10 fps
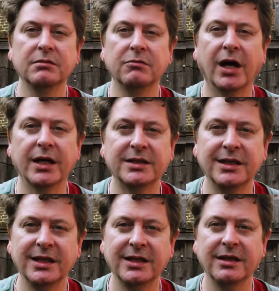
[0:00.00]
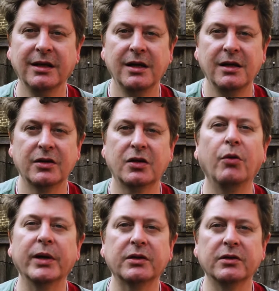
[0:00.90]
writing
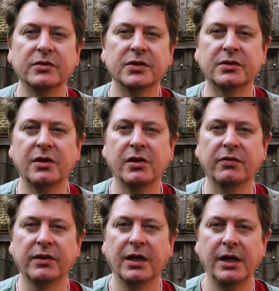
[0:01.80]
comical stuff.